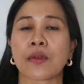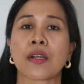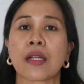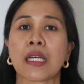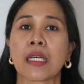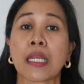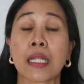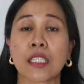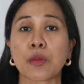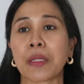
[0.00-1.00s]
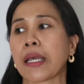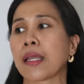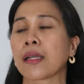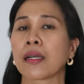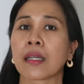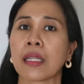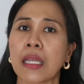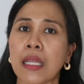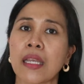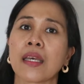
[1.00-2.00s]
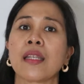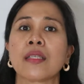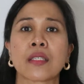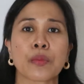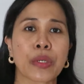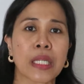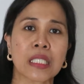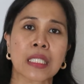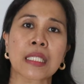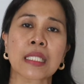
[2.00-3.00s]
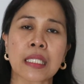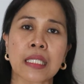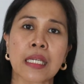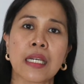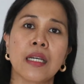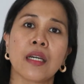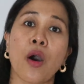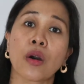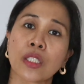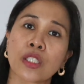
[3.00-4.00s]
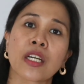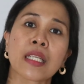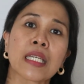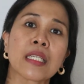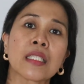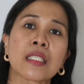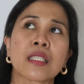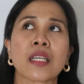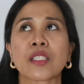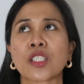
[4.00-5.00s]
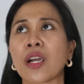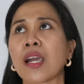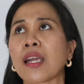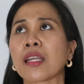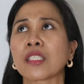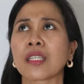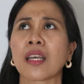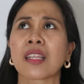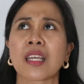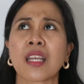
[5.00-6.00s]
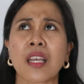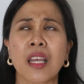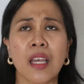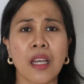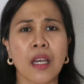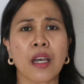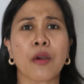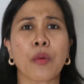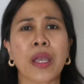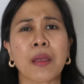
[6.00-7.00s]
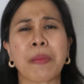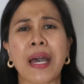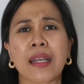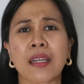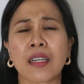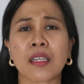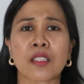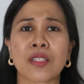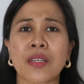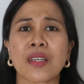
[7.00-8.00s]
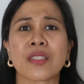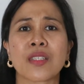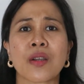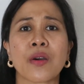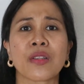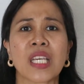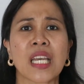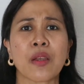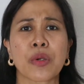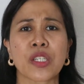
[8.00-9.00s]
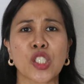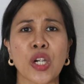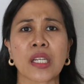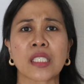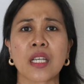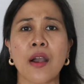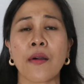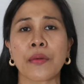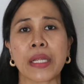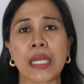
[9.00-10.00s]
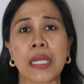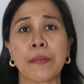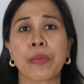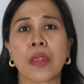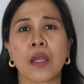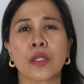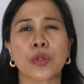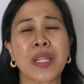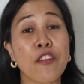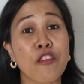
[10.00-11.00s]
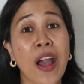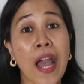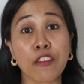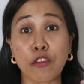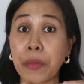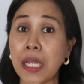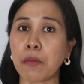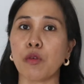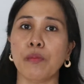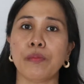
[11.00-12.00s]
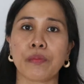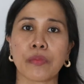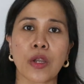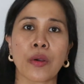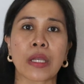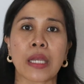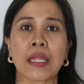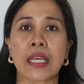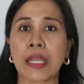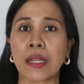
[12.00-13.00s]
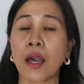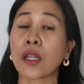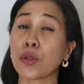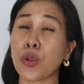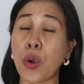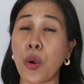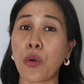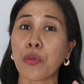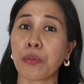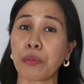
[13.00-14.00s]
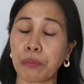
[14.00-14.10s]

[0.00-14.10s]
or English, like Canadians, Brits, Australians, they charge, I think way back 2 years ago, they were charging already 25 minimum. Okay, they cannot go